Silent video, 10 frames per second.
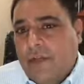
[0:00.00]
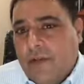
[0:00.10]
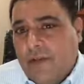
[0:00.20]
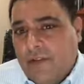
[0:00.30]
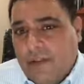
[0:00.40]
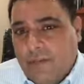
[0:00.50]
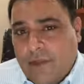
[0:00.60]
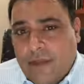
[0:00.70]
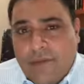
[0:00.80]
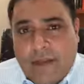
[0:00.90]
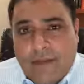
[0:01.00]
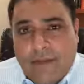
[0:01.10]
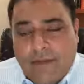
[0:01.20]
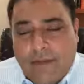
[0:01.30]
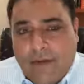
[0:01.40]
Like, for example,
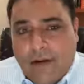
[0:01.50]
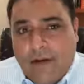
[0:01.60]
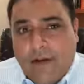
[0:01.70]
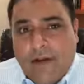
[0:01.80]
MTHFR,